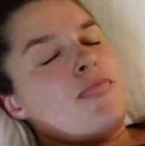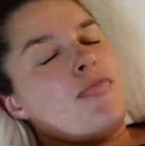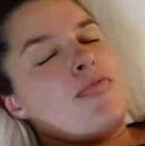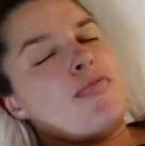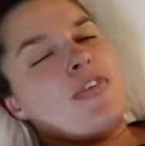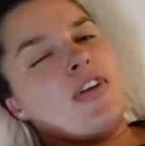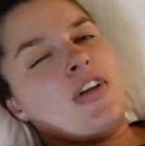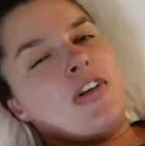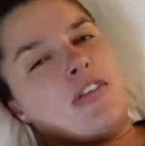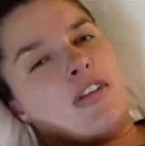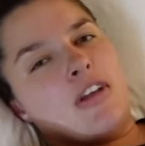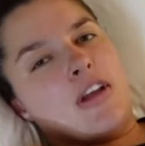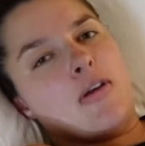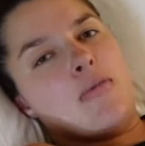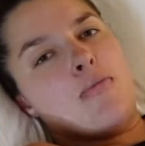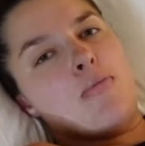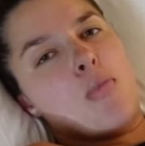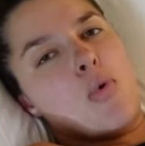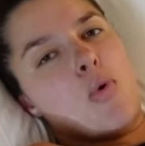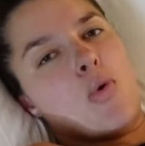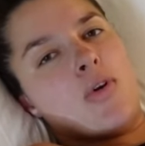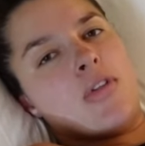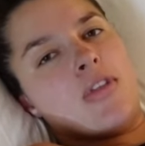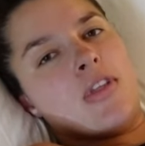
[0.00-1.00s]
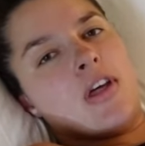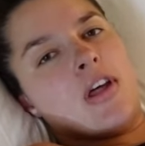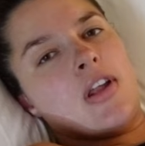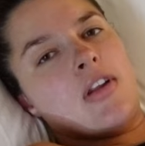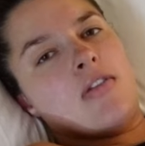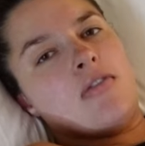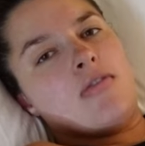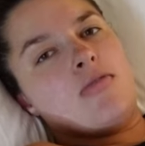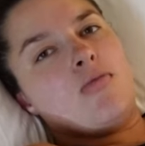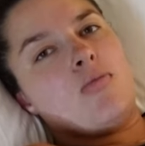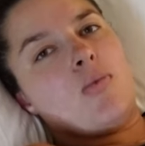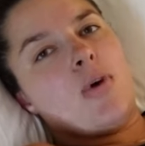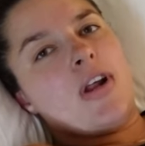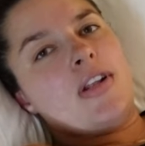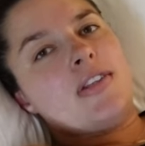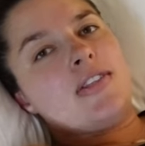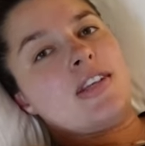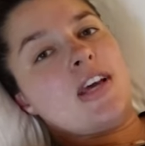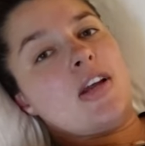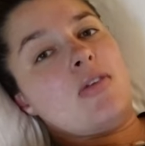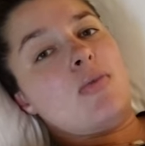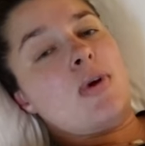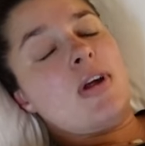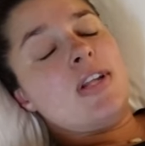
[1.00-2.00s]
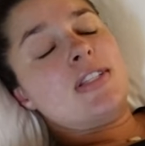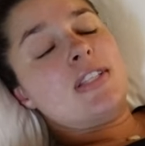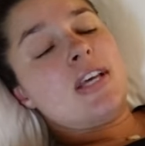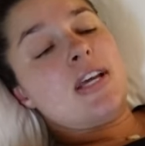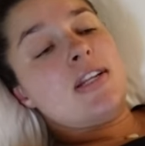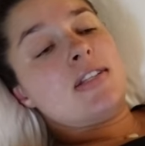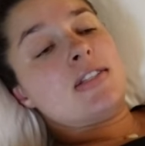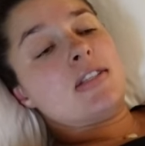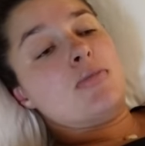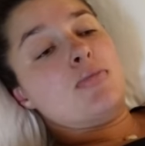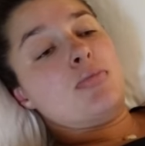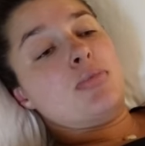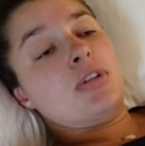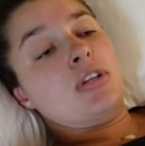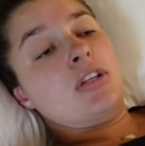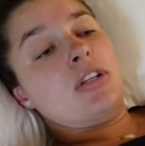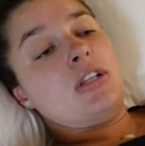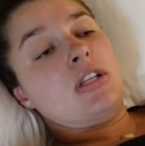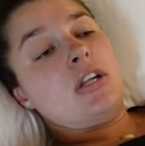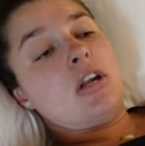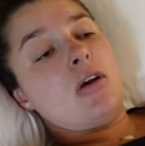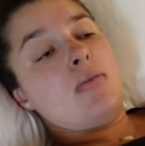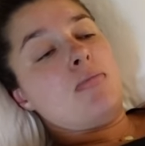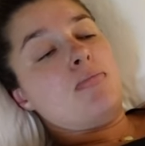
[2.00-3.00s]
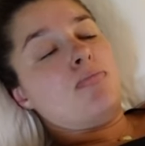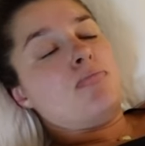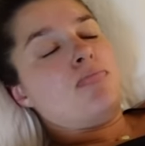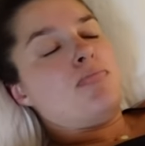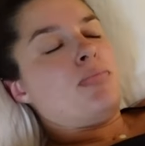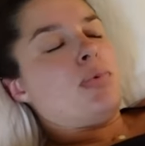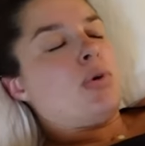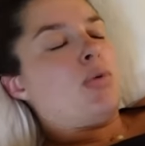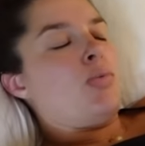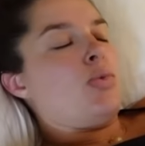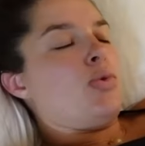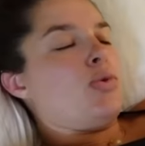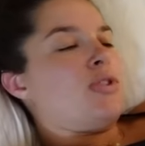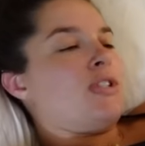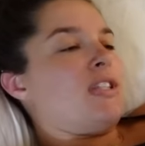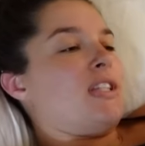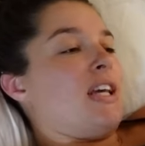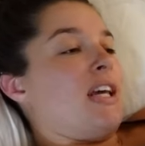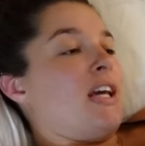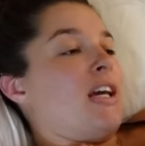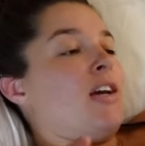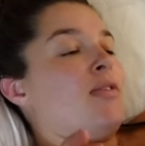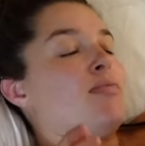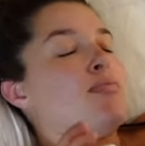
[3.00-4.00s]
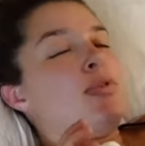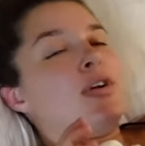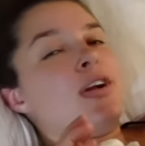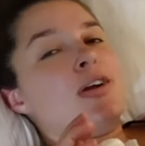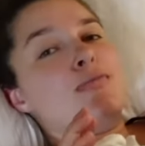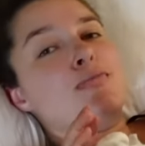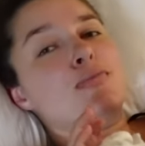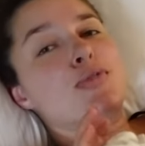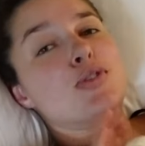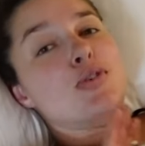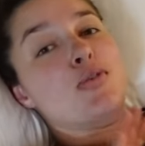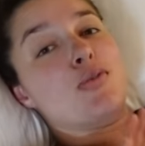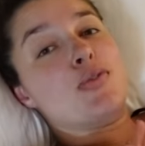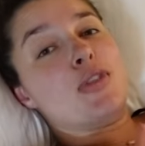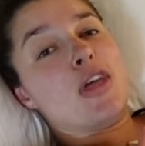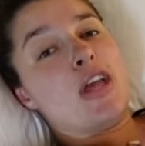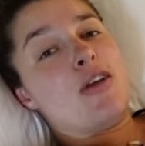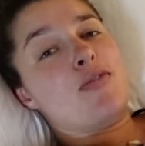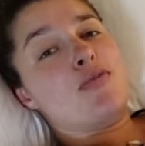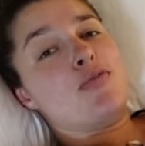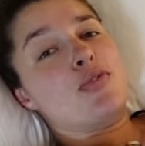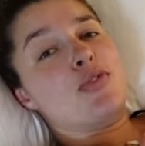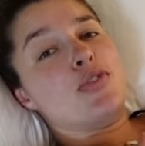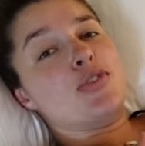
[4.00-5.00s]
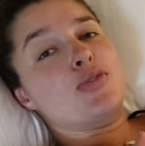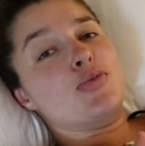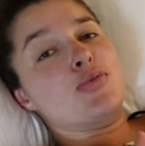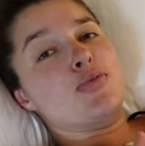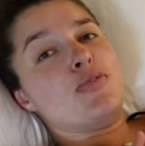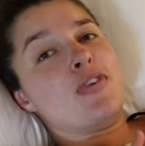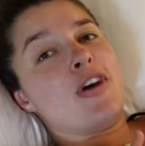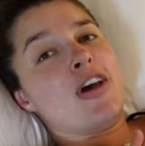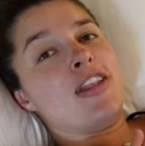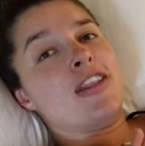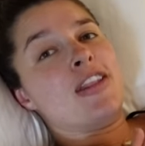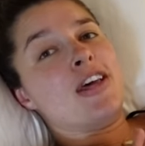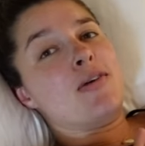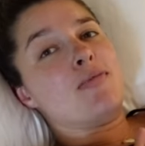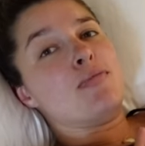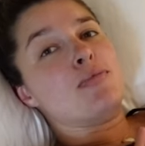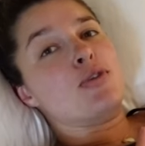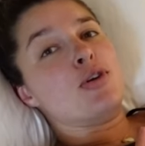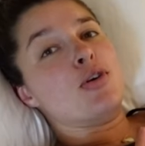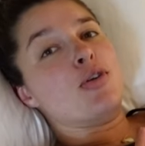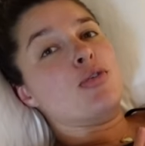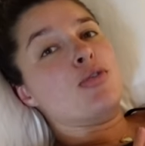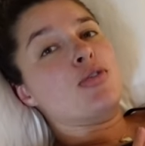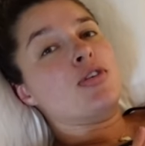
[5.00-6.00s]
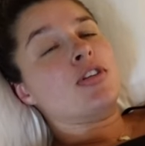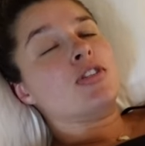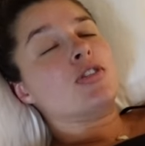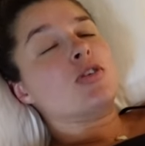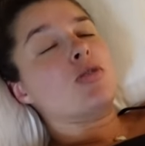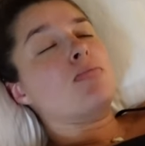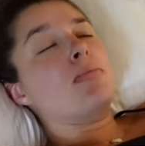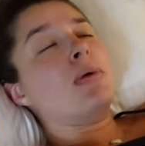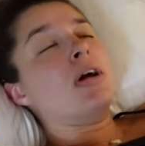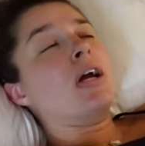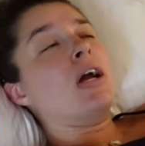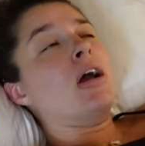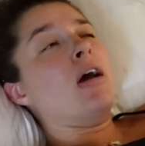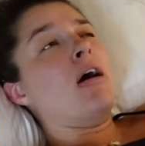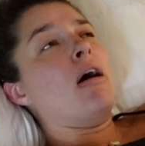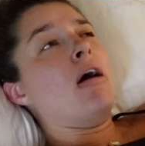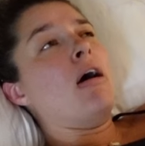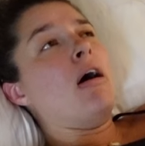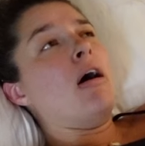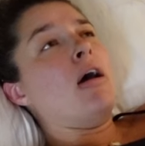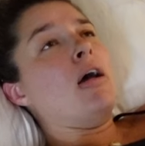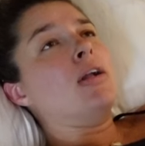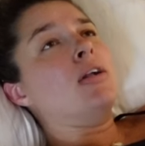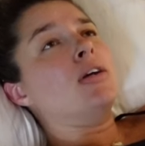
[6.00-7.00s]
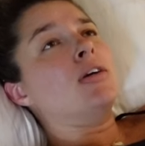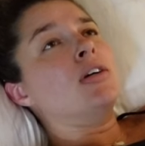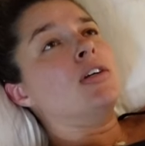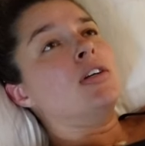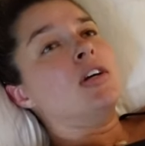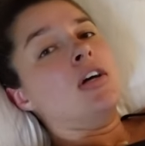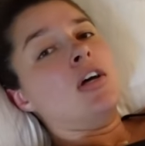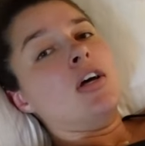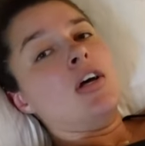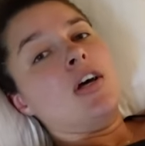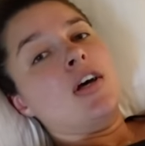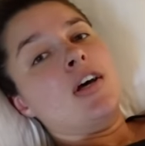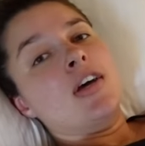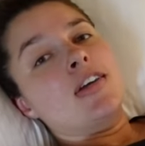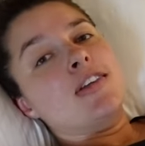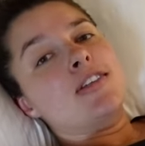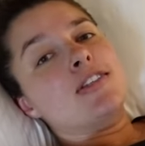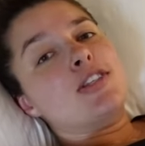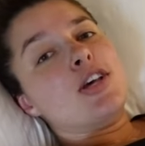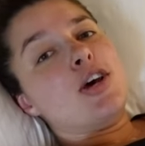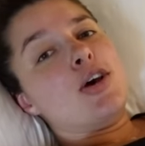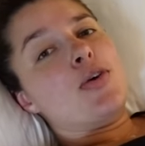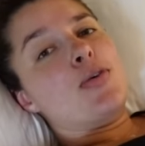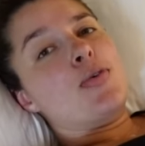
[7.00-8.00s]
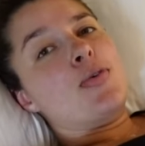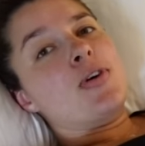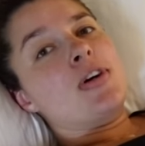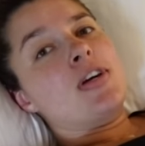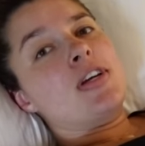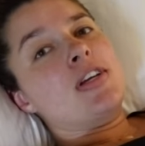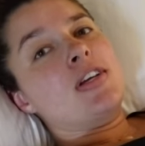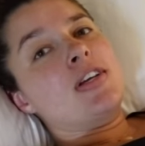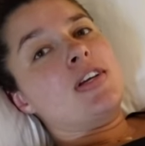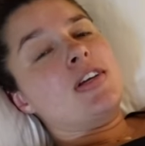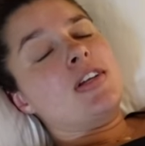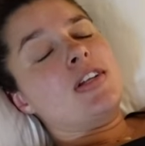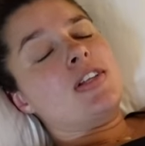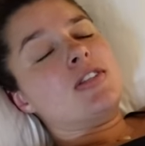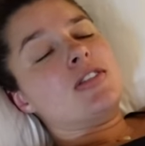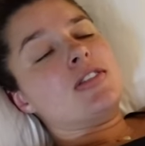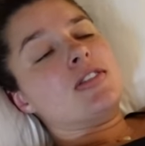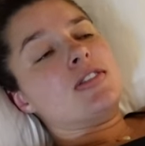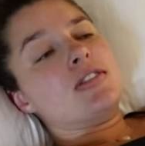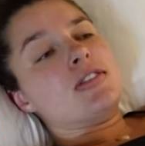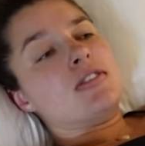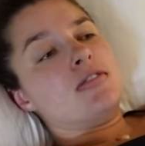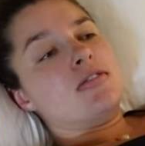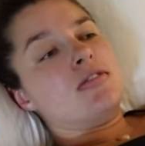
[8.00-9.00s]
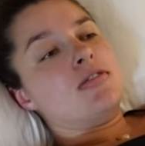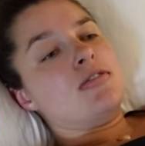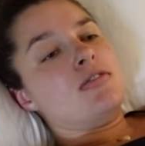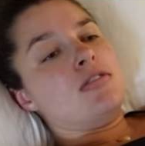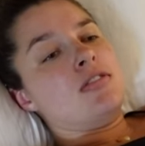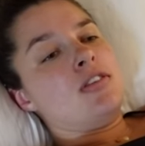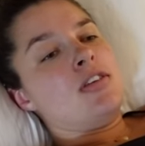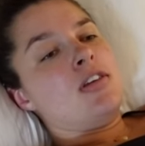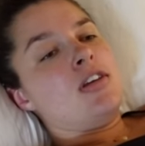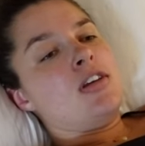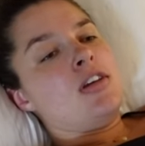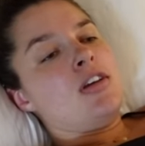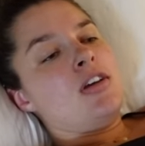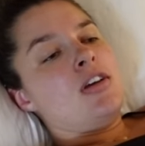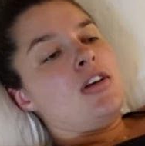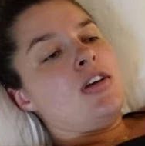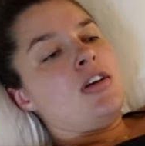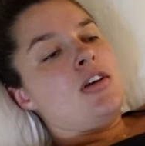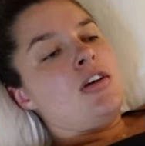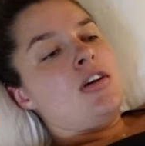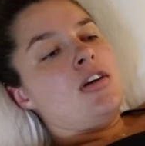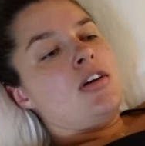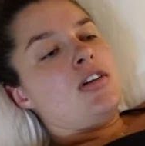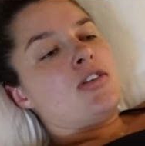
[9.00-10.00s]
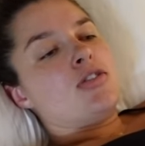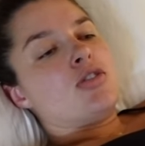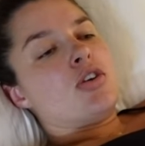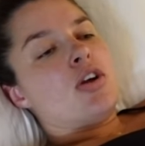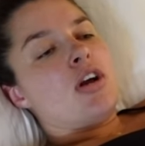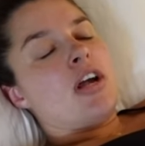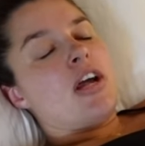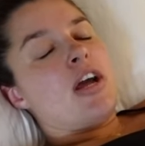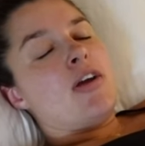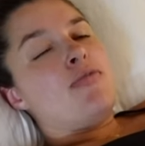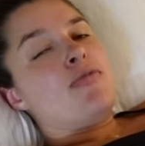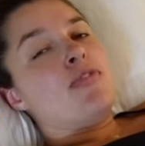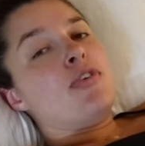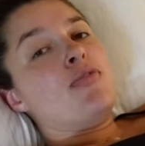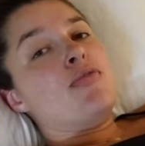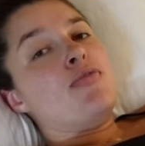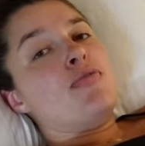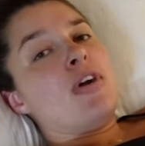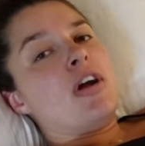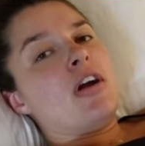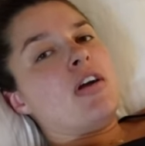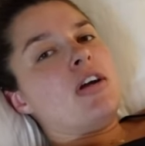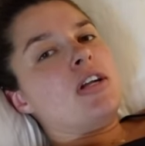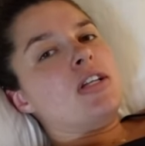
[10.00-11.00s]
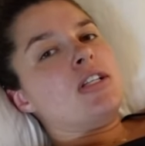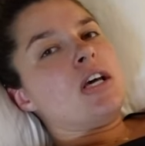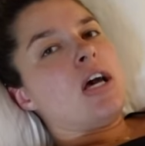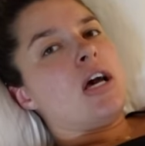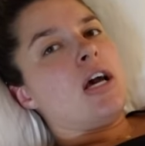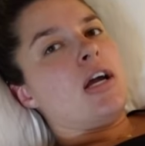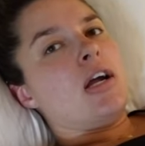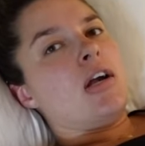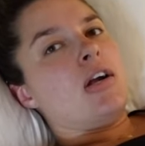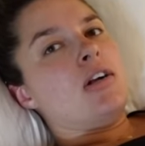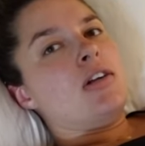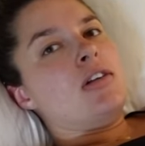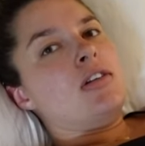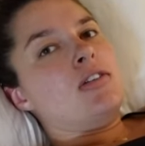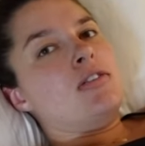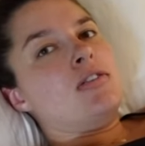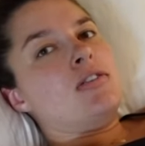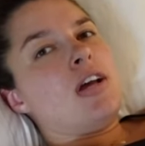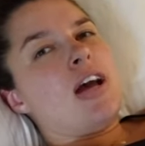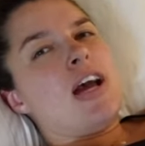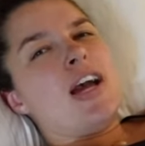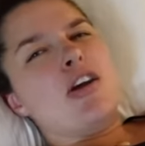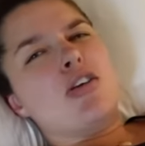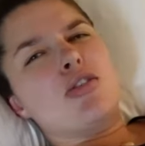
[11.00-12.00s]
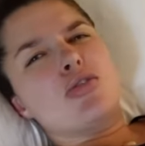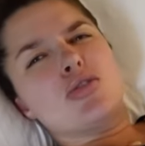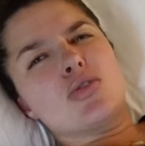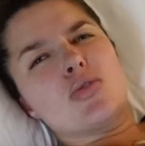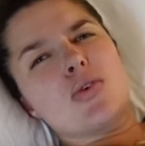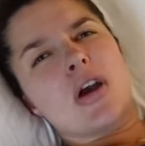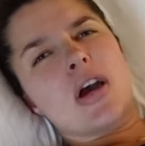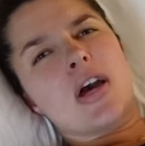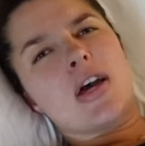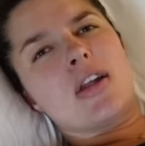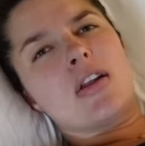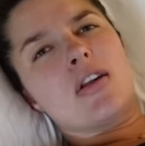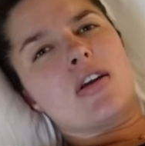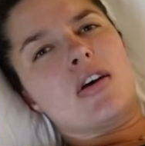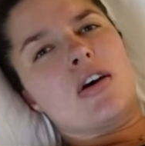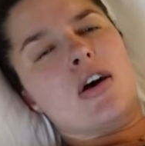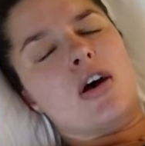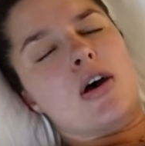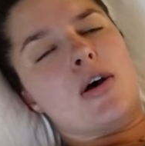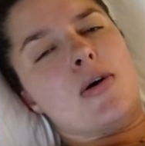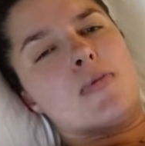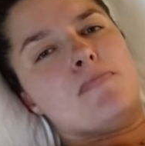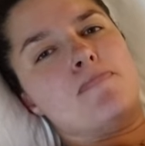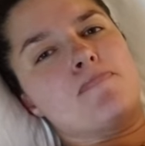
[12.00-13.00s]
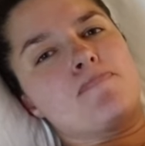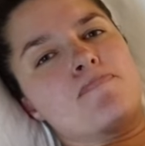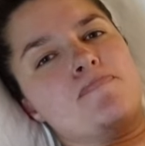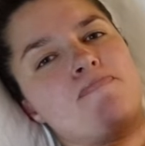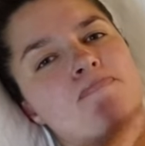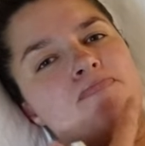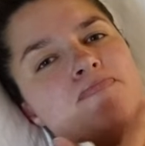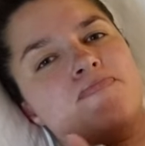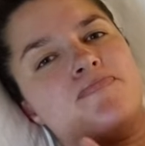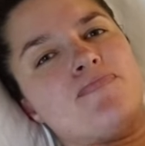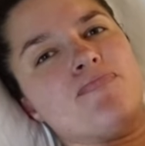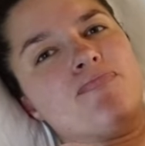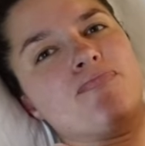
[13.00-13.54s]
feeling more than right side. Right side is completely numb, but we'll see. But I'm so thankful to have had that epidural because oh my god. So it's it's great. I feel very tired. I also got um,